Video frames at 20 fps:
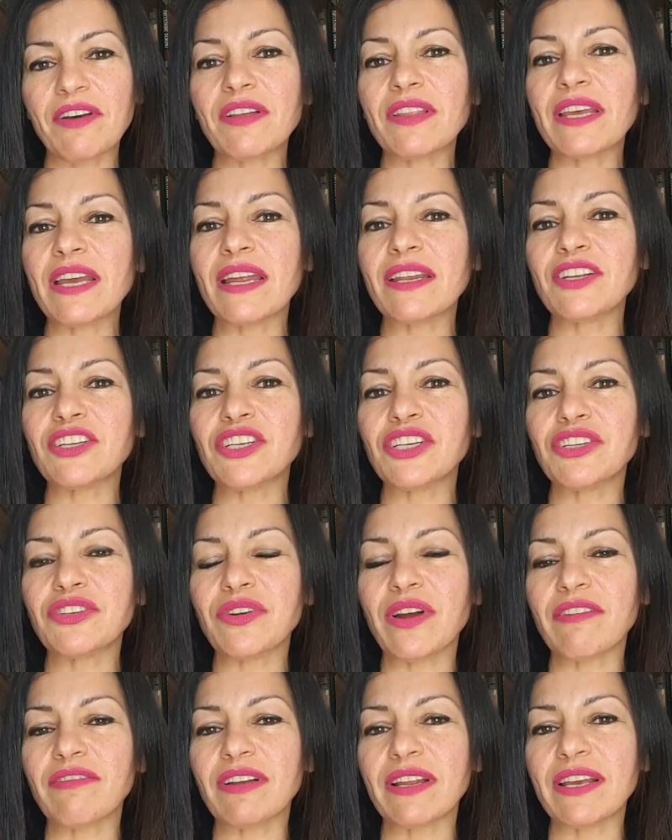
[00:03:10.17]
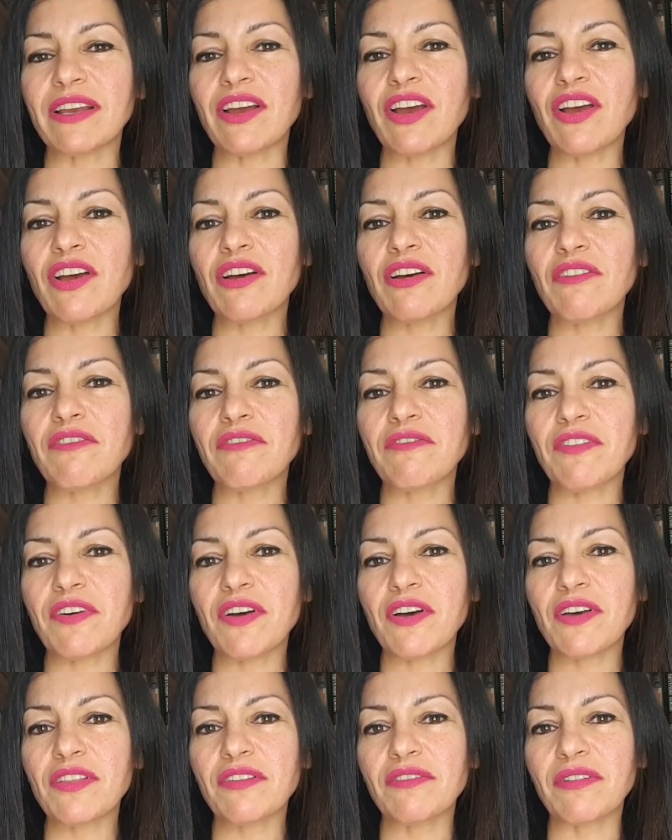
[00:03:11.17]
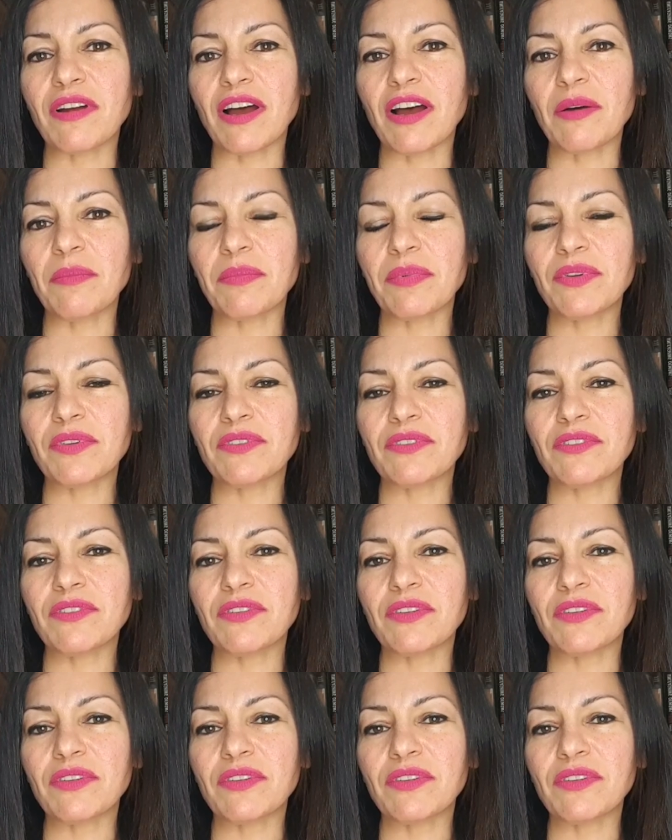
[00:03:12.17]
Feel the energy traveling further up